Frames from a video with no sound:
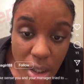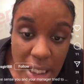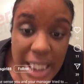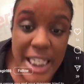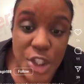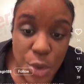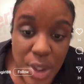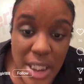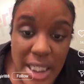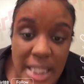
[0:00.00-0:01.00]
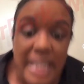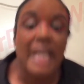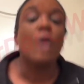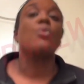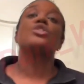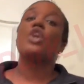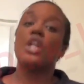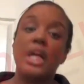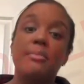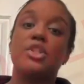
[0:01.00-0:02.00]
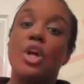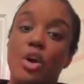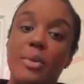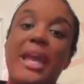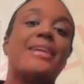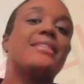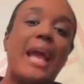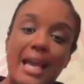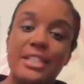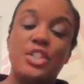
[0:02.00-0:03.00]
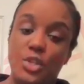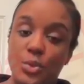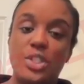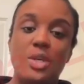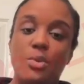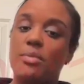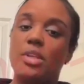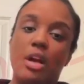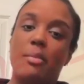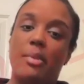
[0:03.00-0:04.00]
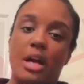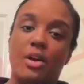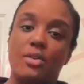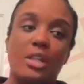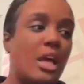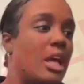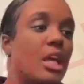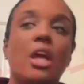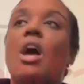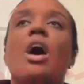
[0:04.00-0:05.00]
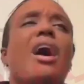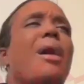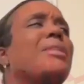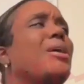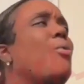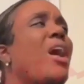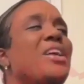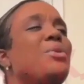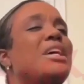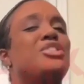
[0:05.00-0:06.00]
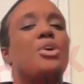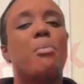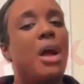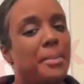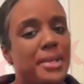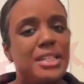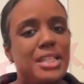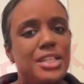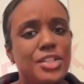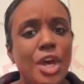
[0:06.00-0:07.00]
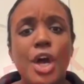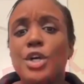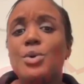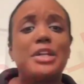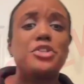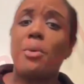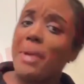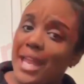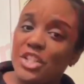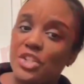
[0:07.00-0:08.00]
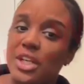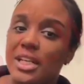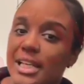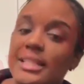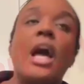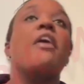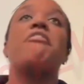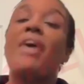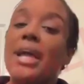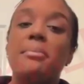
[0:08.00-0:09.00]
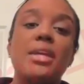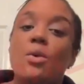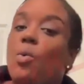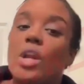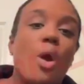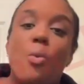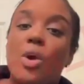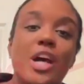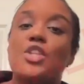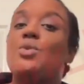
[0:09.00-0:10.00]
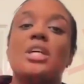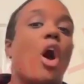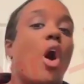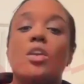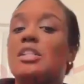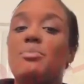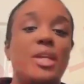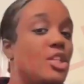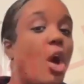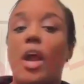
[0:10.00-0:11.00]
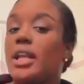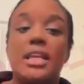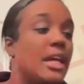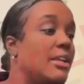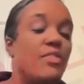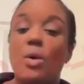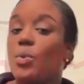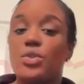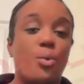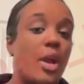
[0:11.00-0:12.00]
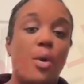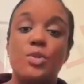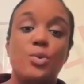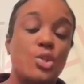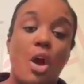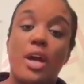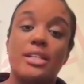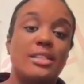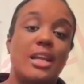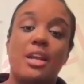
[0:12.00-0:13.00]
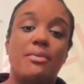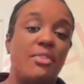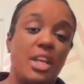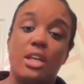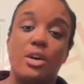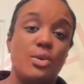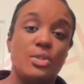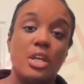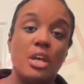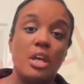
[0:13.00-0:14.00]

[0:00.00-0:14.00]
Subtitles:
Literally was gonna come choke me. Exactly. So you see what I'm talking about? Like, I'm like, why you got your mama in this? You got your manager in this? Fight me one-on-one. You did all this big talking and none of them was around when you was talking and sent out them videos.